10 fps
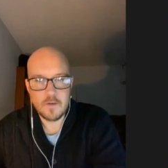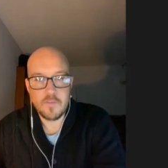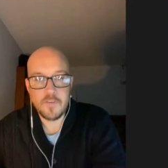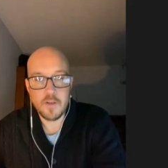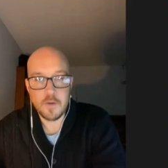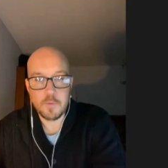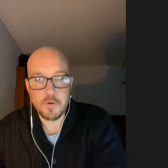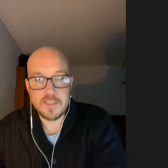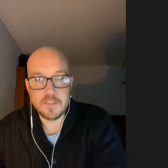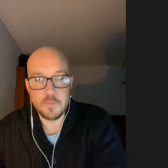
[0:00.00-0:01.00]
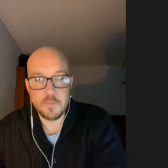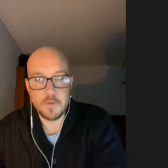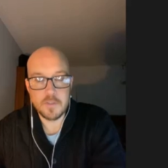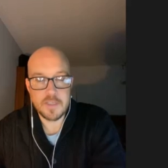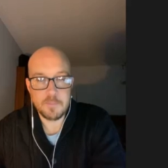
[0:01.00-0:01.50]
Or if you've got a priest on
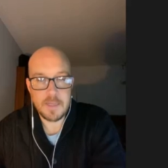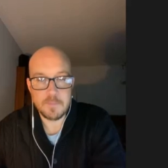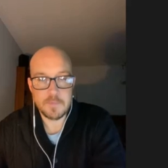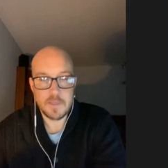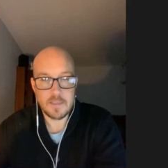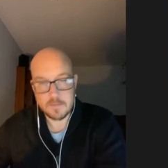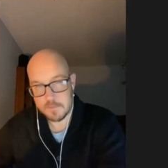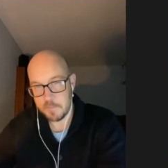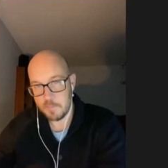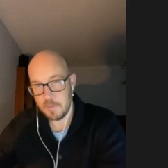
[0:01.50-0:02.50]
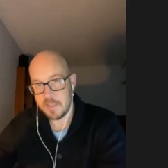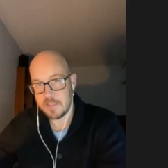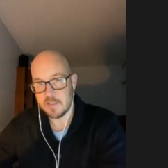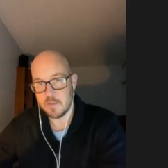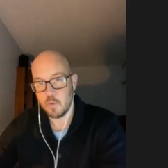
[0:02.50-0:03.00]
board, can let him, get him to
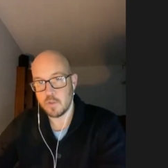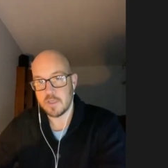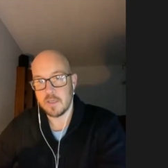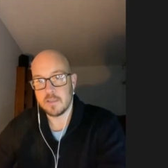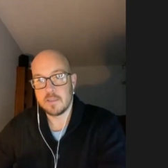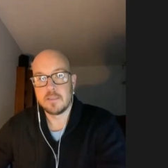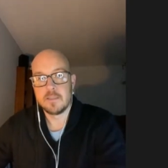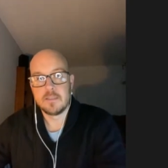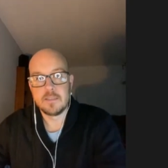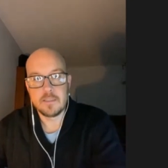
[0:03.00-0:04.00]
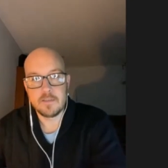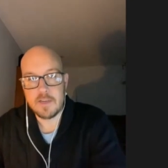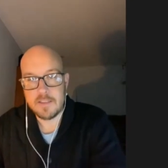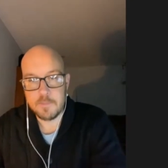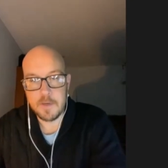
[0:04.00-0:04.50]
bless the water yeah,
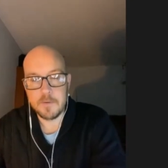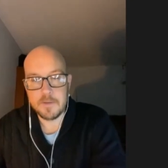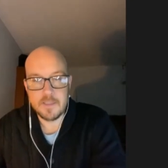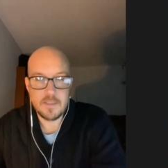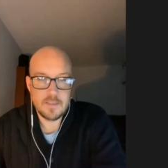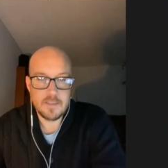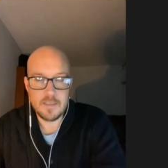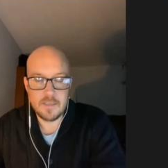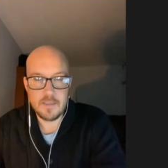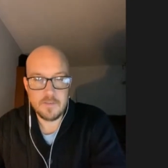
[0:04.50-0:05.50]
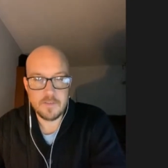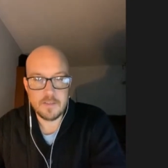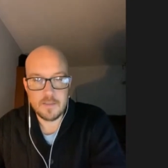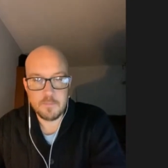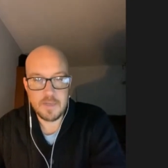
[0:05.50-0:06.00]
around the boat, and then and yeah, then
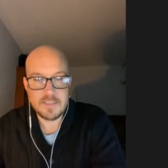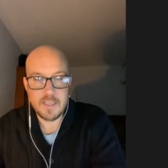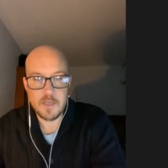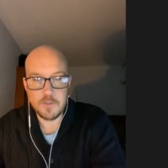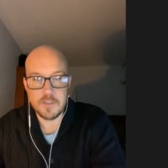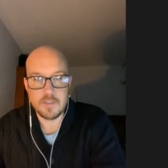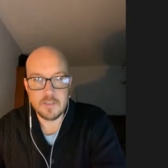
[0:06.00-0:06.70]
you bless the ocean.